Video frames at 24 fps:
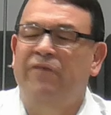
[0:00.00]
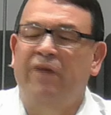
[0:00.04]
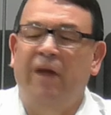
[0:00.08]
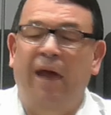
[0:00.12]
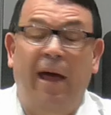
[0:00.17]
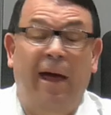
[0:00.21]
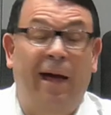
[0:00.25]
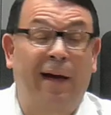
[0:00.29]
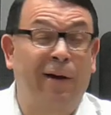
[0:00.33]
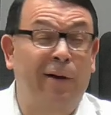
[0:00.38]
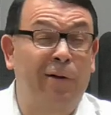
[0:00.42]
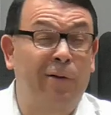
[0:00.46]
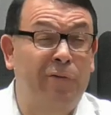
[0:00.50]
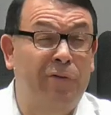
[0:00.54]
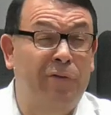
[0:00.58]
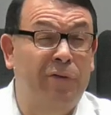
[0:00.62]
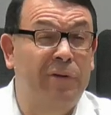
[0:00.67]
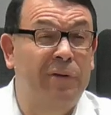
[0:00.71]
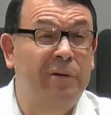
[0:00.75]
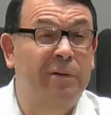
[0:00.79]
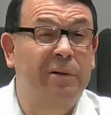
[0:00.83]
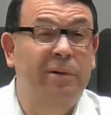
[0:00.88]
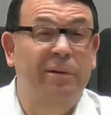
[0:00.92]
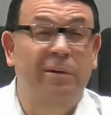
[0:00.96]
health.
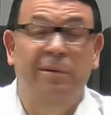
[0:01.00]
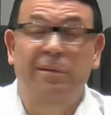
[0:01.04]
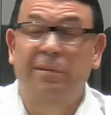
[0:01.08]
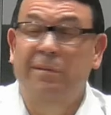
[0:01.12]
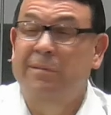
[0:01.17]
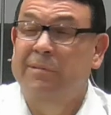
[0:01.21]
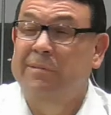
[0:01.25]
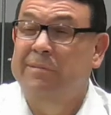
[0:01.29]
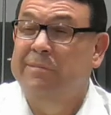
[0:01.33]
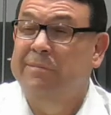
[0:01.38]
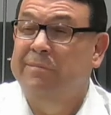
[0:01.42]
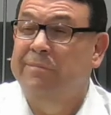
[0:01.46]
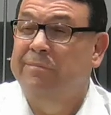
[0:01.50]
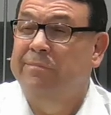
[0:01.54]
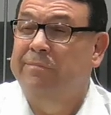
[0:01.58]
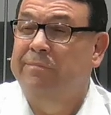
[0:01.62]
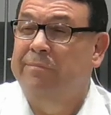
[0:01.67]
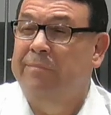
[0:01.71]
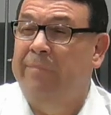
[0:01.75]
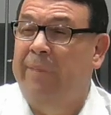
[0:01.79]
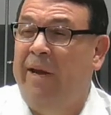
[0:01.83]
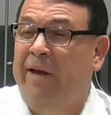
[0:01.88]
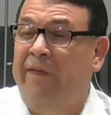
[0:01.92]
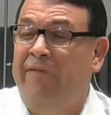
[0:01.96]

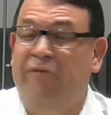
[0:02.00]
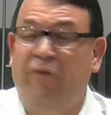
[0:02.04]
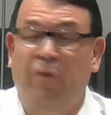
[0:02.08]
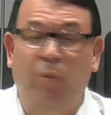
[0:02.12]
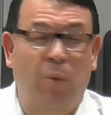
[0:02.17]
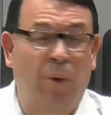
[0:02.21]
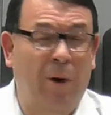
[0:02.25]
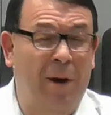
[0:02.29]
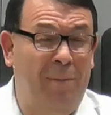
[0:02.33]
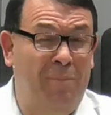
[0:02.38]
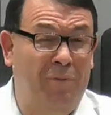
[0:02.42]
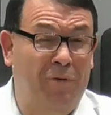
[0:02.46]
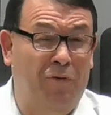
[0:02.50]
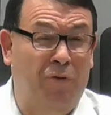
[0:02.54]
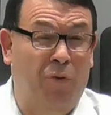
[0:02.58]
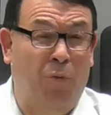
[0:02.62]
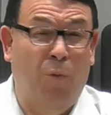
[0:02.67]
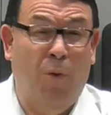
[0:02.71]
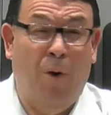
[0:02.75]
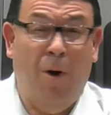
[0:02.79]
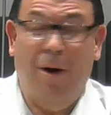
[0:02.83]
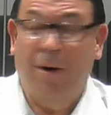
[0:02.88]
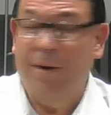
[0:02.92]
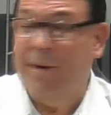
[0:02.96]
And if you were able to
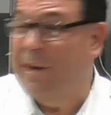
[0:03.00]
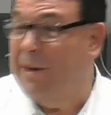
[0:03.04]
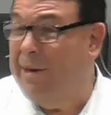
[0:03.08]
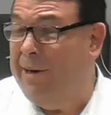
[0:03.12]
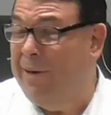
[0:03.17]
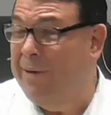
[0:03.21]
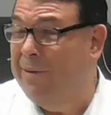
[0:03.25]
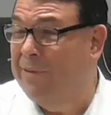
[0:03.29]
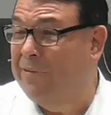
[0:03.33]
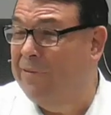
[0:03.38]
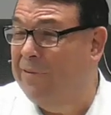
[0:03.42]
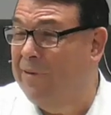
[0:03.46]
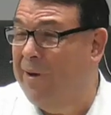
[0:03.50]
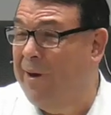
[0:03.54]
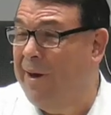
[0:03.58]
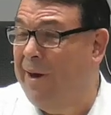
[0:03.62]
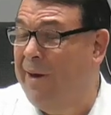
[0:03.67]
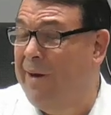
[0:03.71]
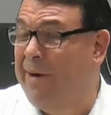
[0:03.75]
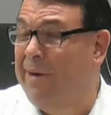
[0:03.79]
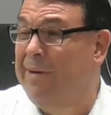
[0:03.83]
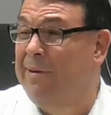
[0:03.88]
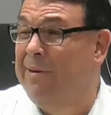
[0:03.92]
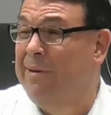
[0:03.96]
walk in here tonight,